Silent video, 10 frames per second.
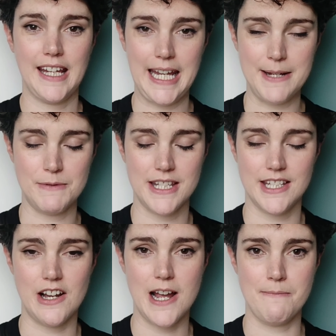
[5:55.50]
keep to
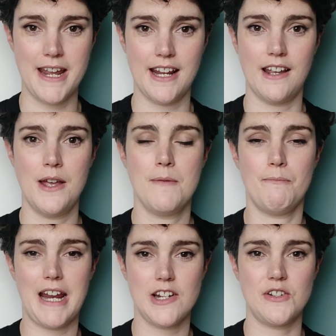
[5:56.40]
the timing,
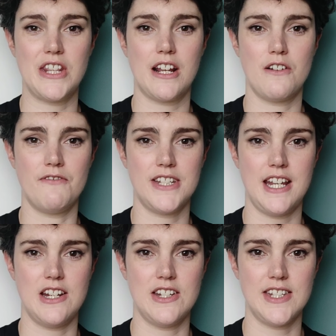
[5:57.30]
make sure that
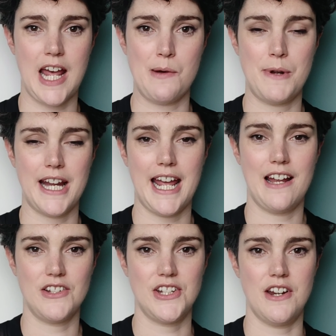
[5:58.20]
conversations are happening
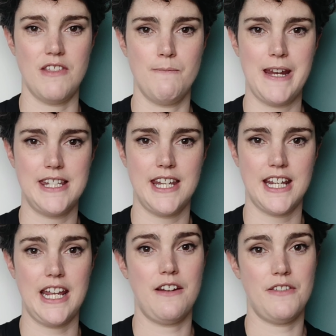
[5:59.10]
outside of the
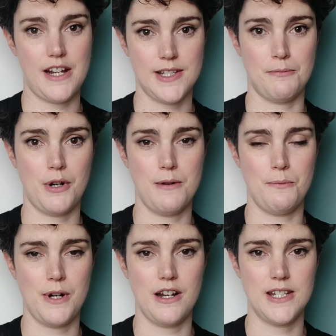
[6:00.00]
meeting if that's
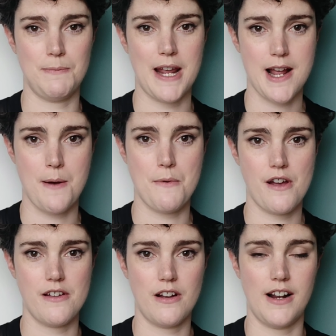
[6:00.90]
appropriate, to pick up
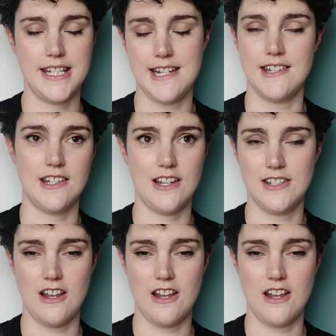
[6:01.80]
ideas that are